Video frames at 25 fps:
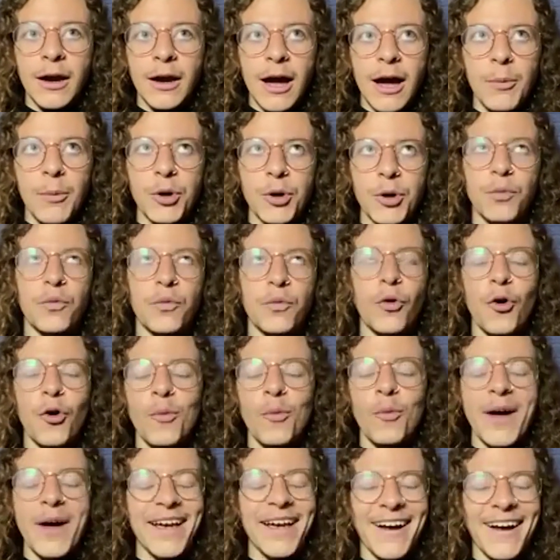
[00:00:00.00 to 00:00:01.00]
I'm going to roll
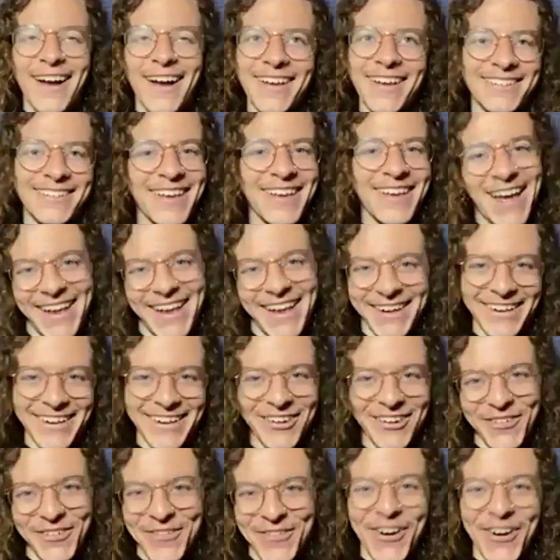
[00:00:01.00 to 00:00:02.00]
my eyes
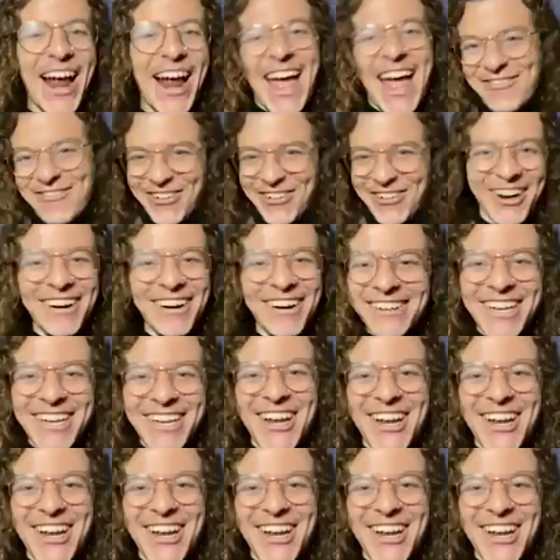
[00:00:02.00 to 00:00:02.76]
at forever,